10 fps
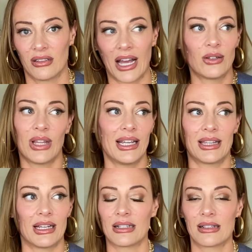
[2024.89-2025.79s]
I don't like
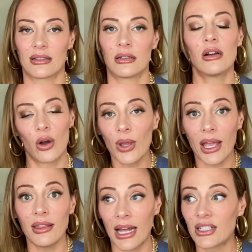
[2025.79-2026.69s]
this.
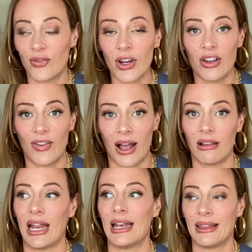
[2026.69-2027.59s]
Okay, that's very
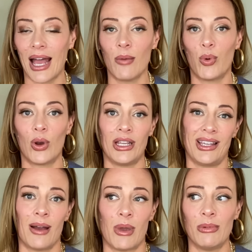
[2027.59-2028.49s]
valid. And at that point,
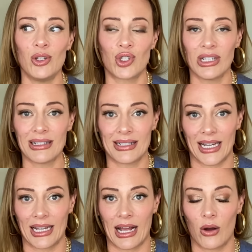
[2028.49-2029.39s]
yeah, maybe you shouldn't
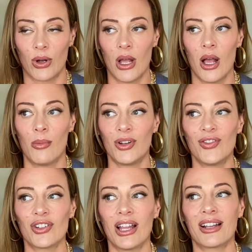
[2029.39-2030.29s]
stick it out. But if
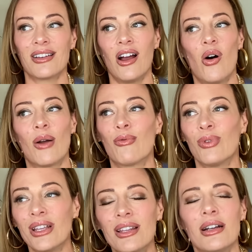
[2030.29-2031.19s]
you're like, no, I
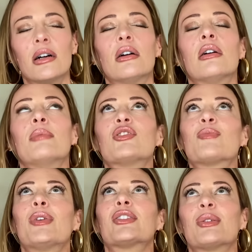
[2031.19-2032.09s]
really, oh, I'm
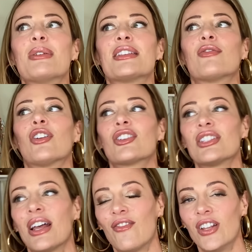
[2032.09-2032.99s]
just picturing myself
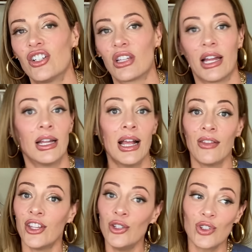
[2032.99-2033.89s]
crossing that finish line,
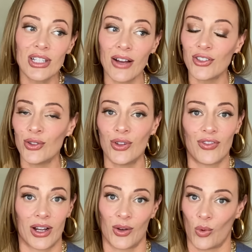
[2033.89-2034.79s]
then you just have to do the
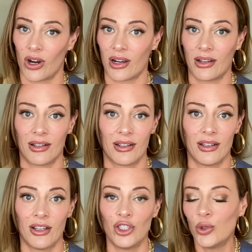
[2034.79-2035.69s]
fucking work.
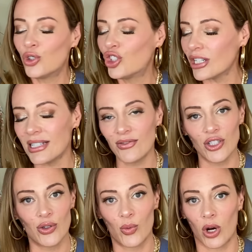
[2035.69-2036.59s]
You just have to
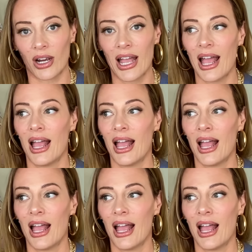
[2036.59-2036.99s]
do the work.